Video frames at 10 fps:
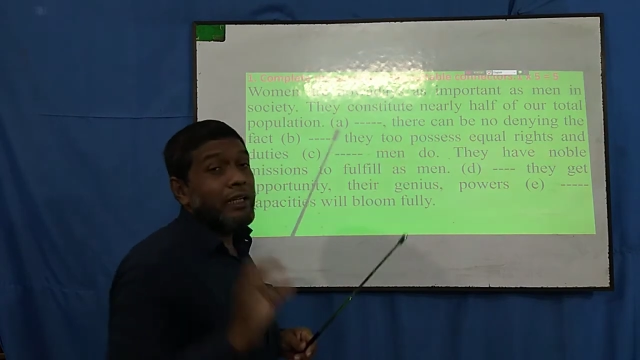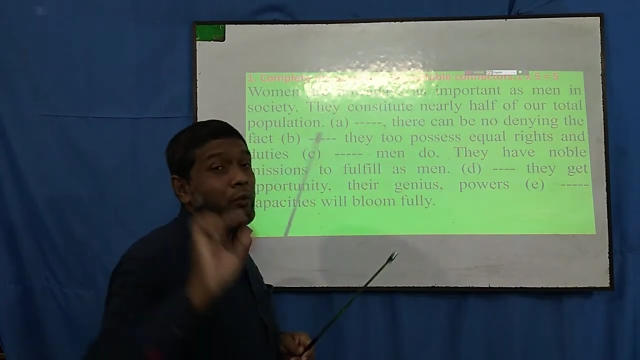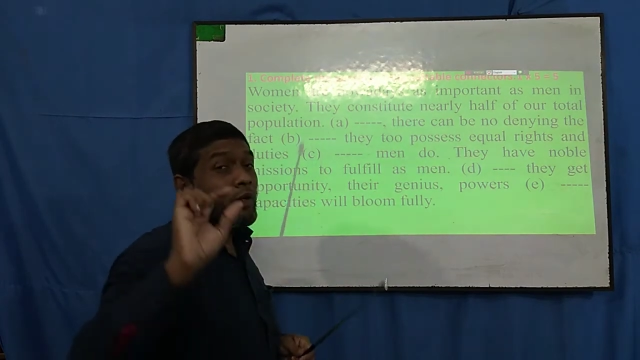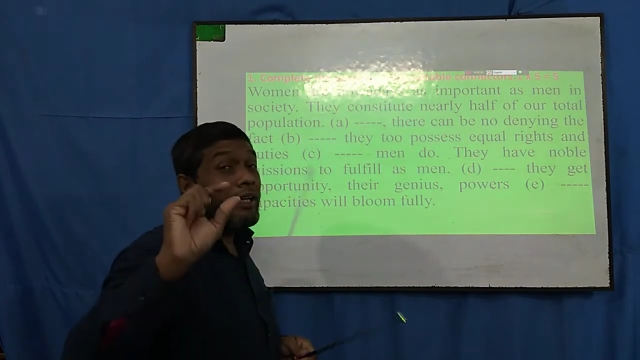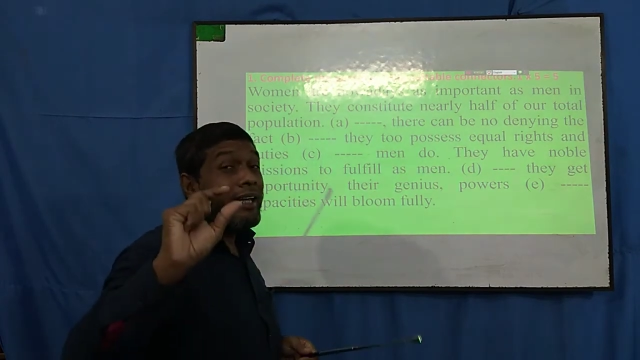you
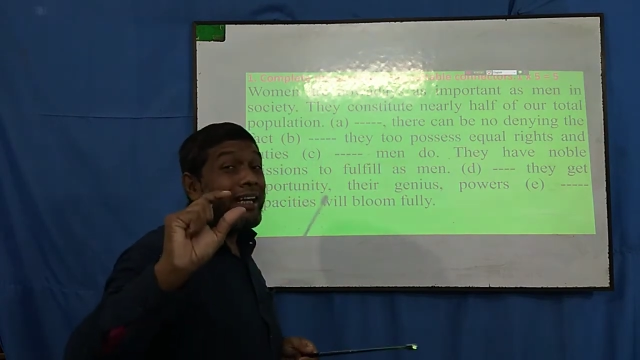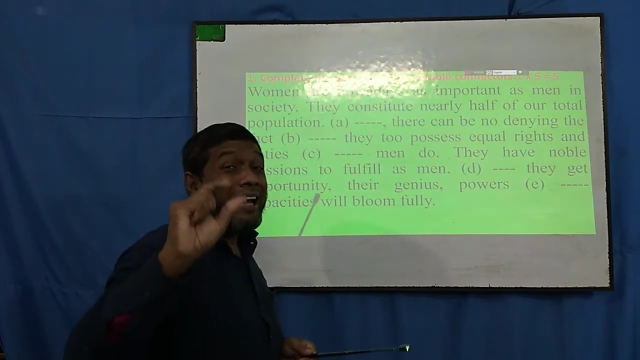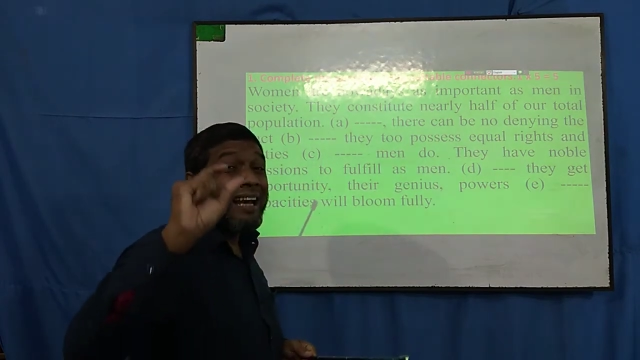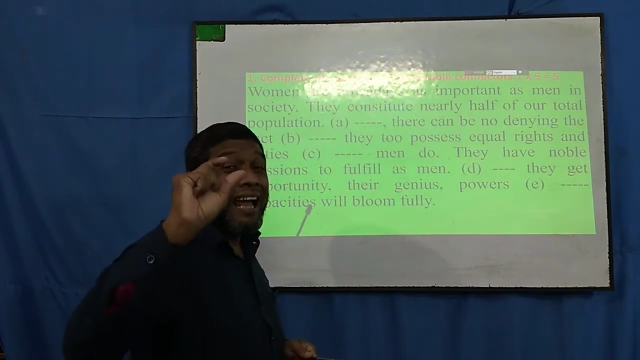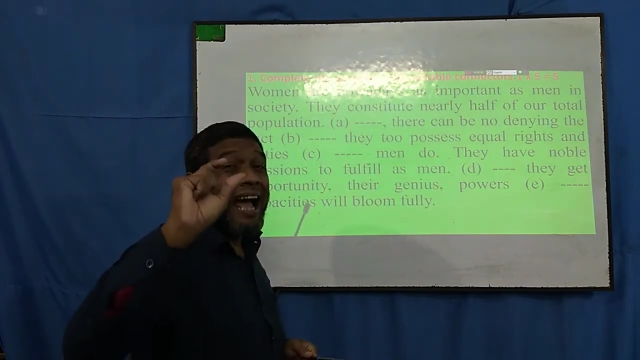will get
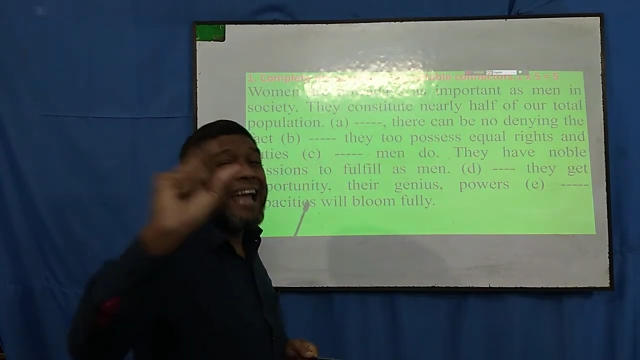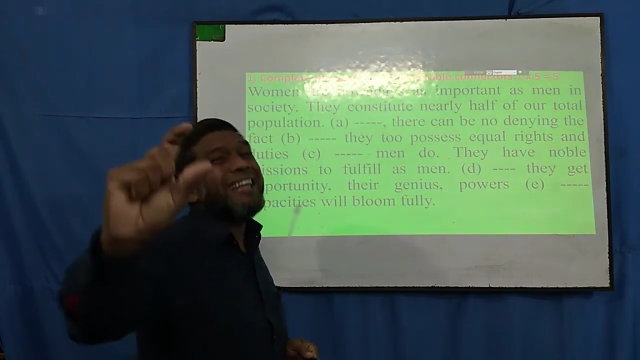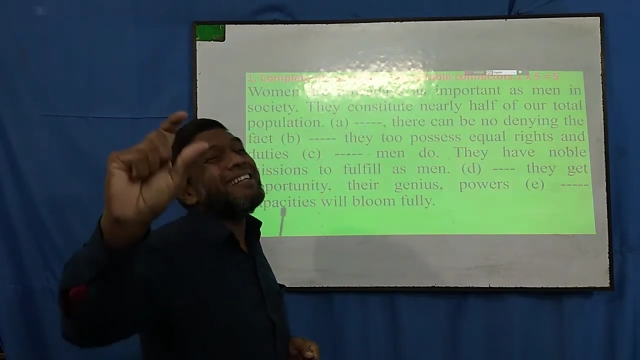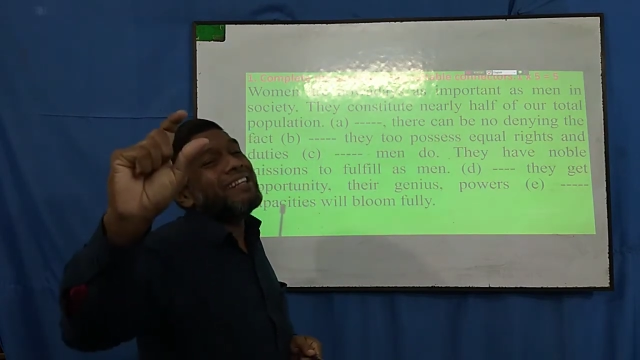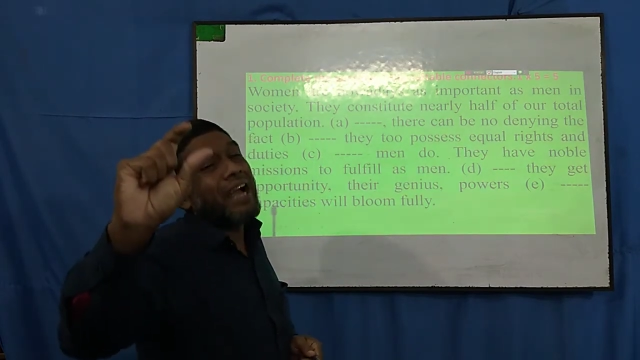an
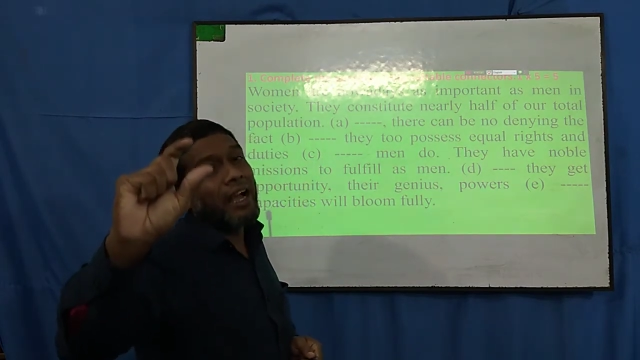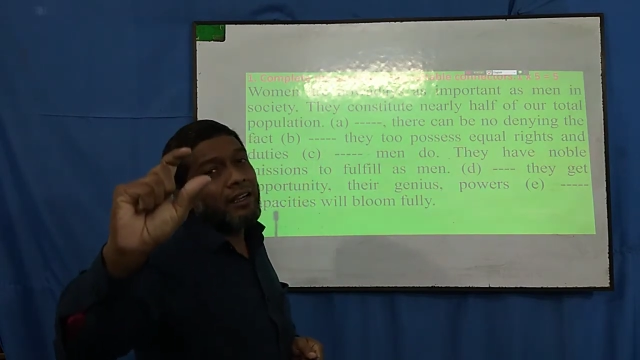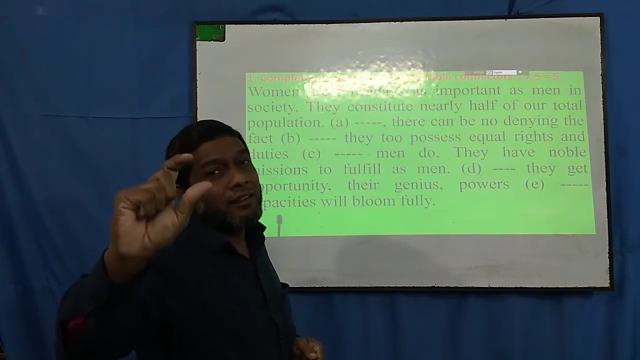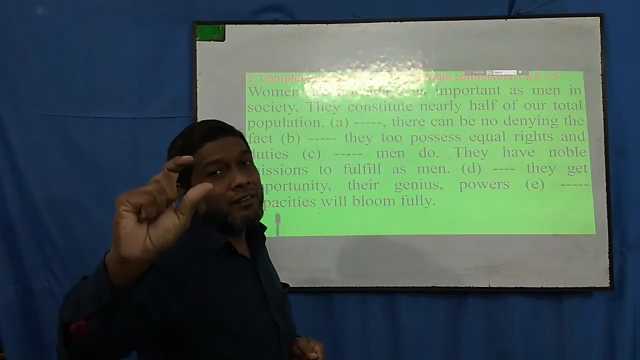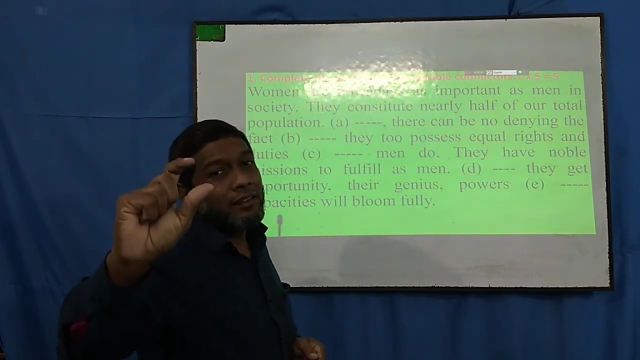idea,
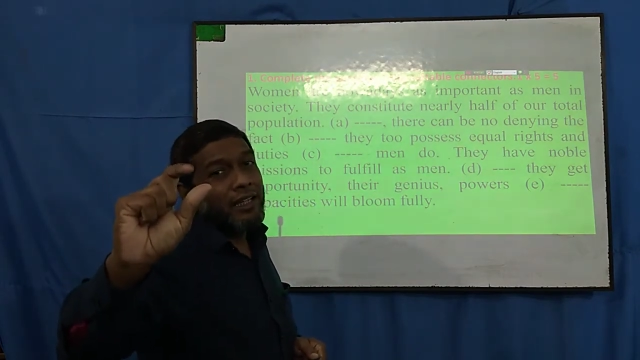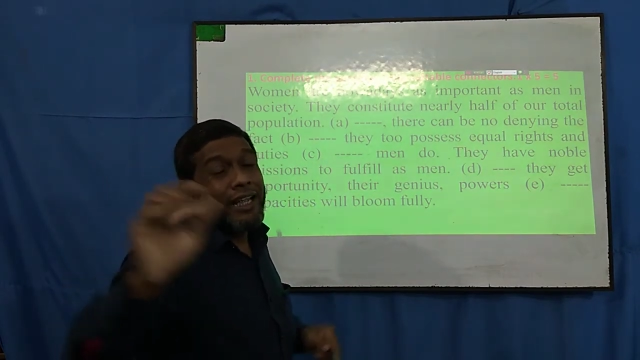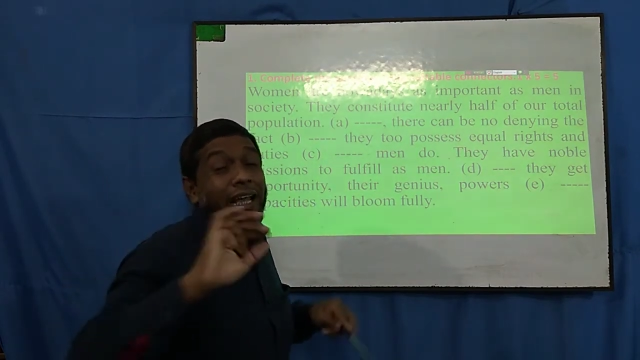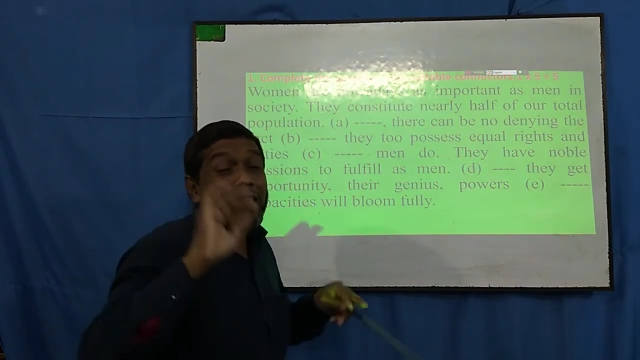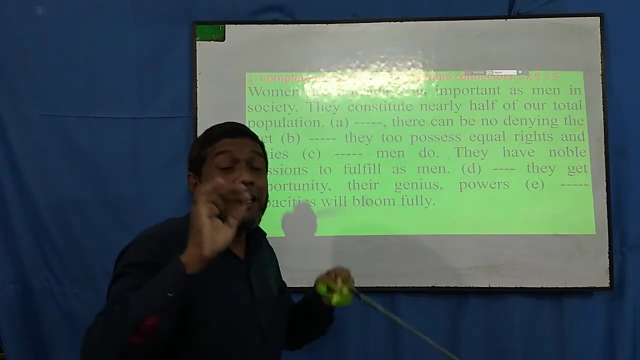
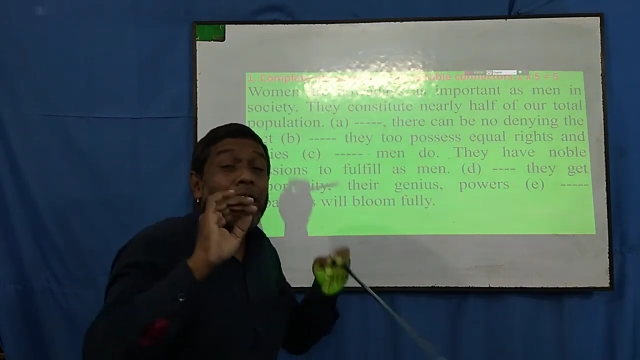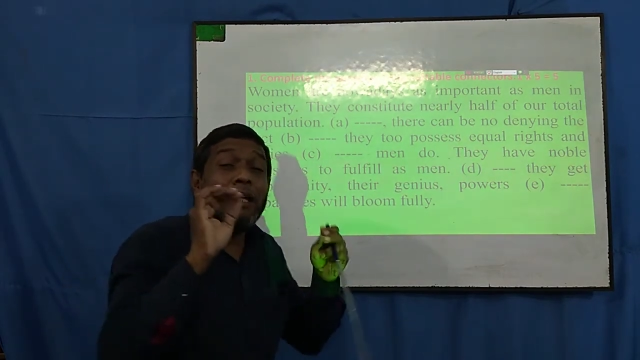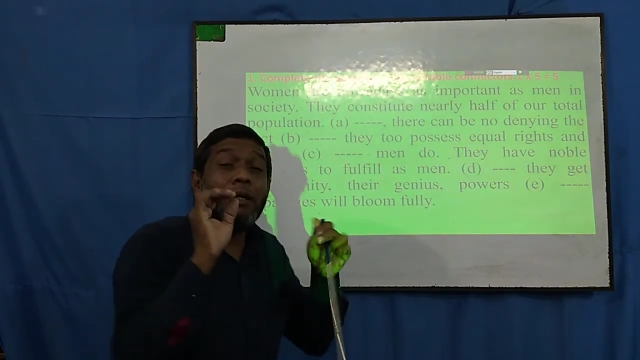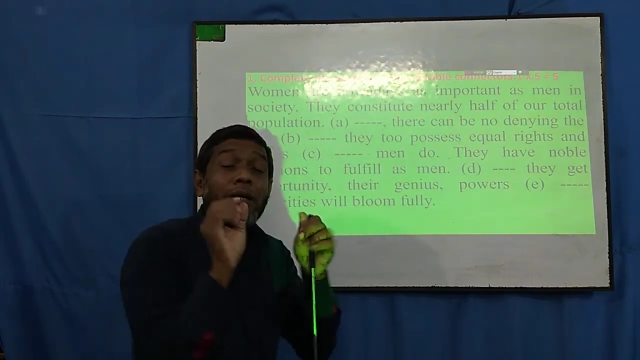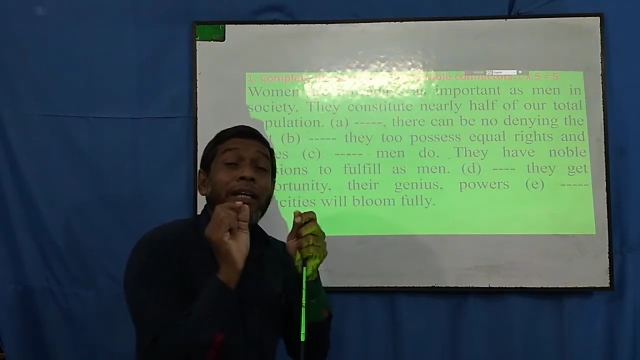and
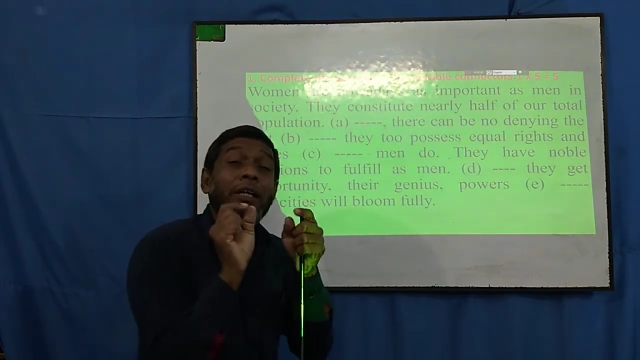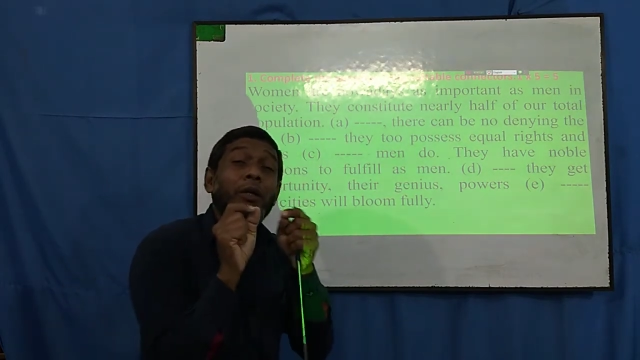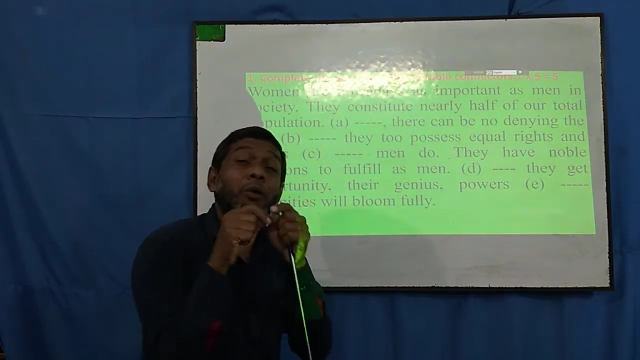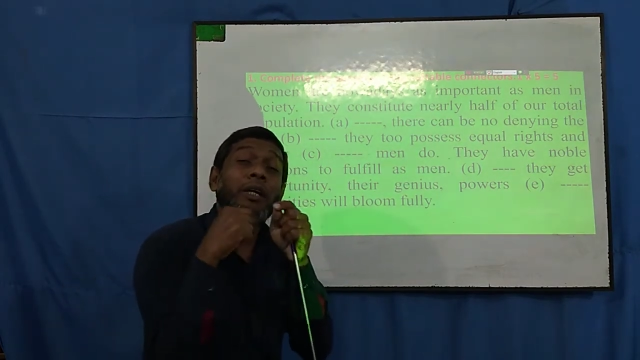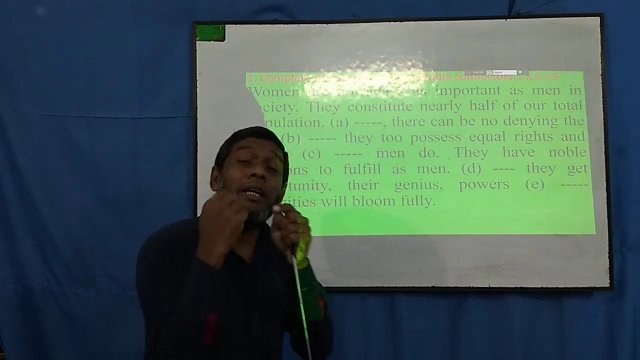
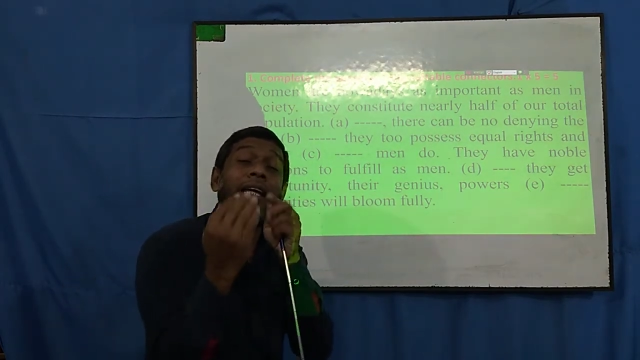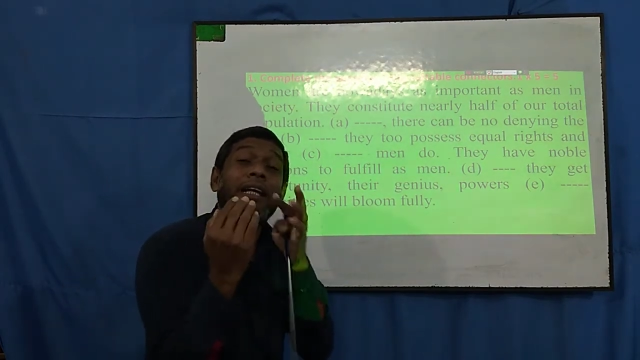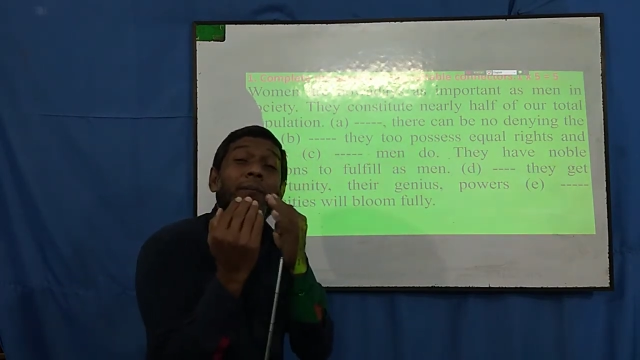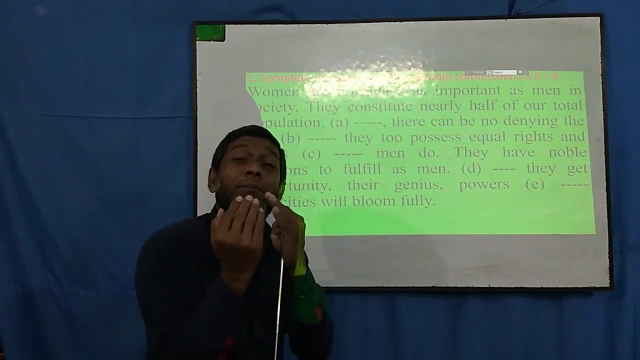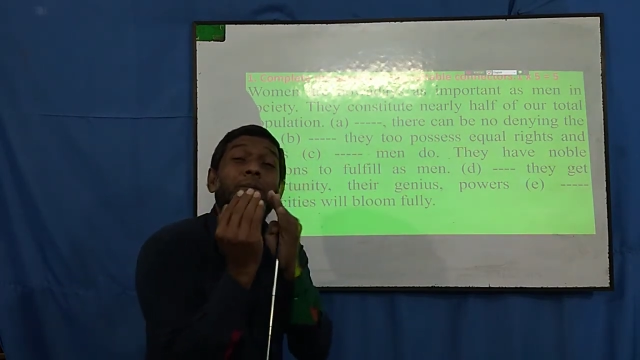you will
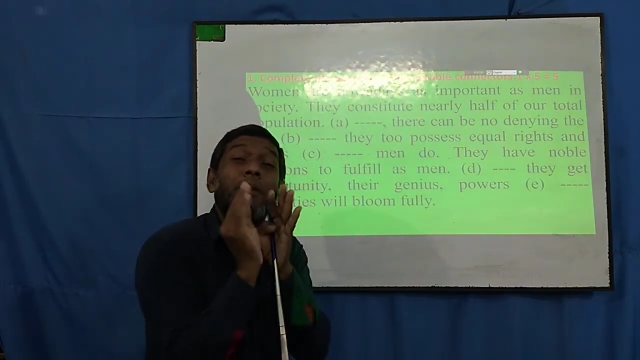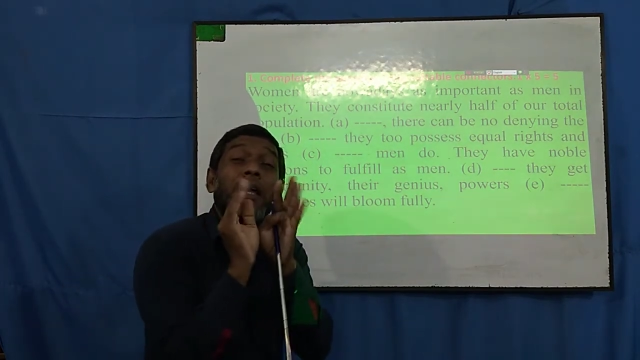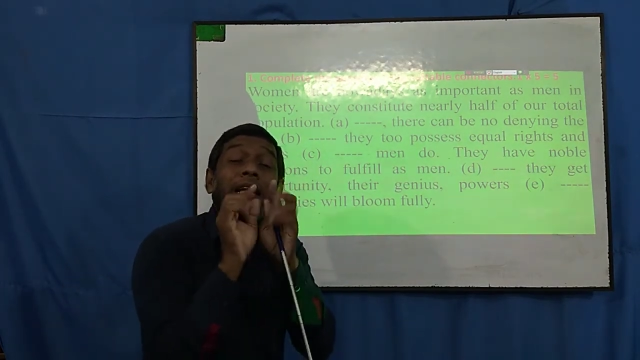get a